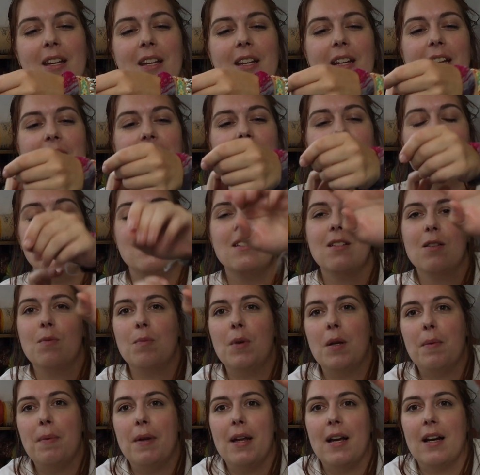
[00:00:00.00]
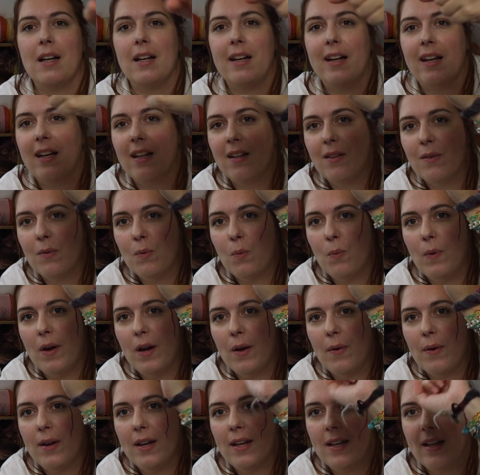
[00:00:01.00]
Yeah, so maybe I can
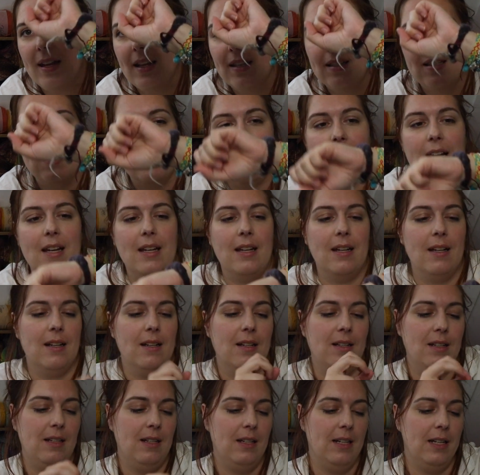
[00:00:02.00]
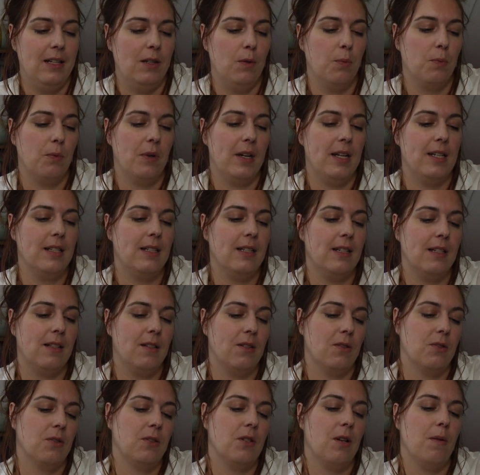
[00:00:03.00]
wear it as like a little bracelet
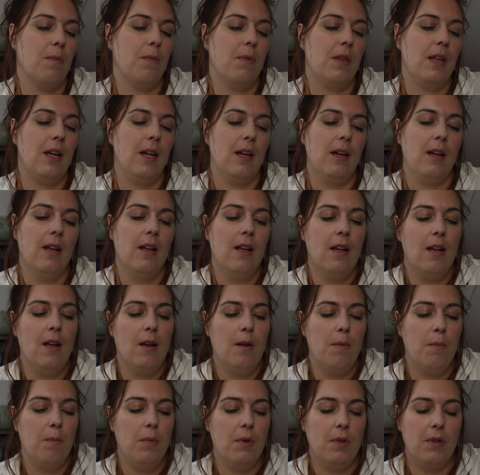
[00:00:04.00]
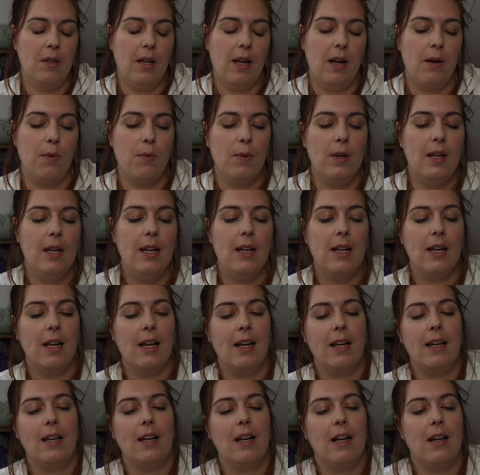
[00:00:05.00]
or something. But I really
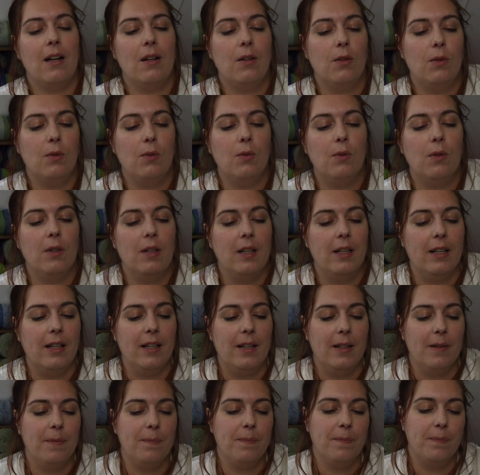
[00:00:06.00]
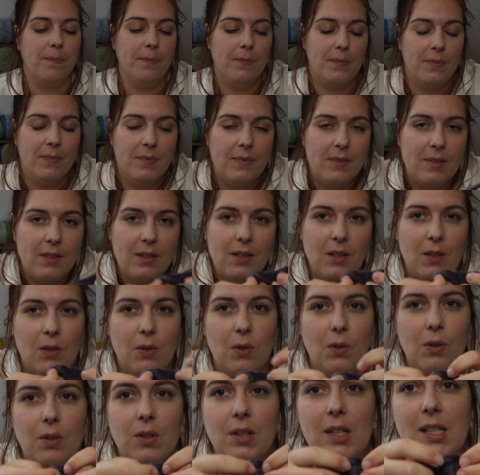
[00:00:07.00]
like how the
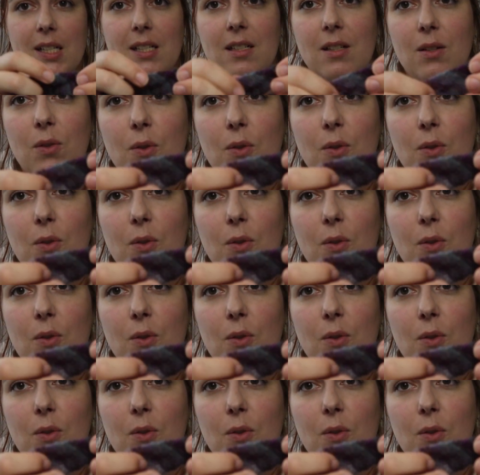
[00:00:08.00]
color is